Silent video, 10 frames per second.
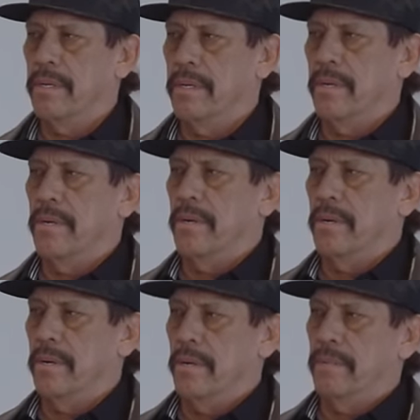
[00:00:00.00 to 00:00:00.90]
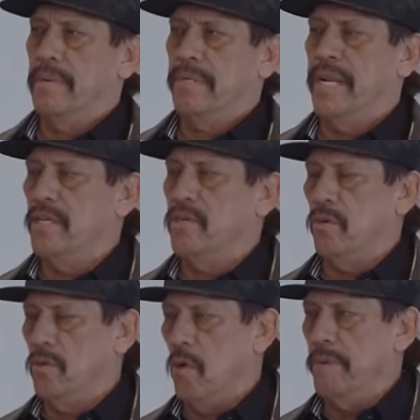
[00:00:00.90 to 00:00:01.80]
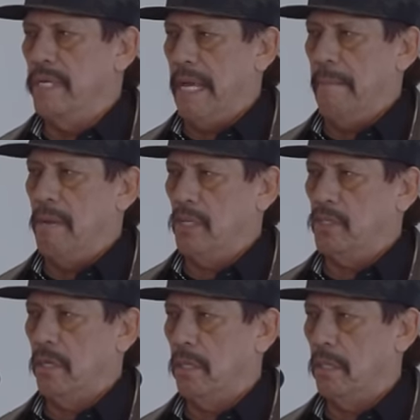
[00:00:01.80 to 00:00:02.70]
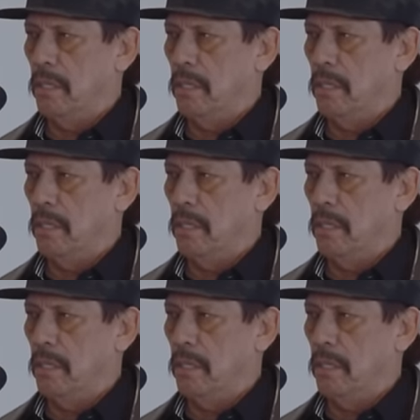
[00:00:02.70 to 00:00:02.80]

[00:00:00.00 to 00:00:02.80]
your potential don't mean that much.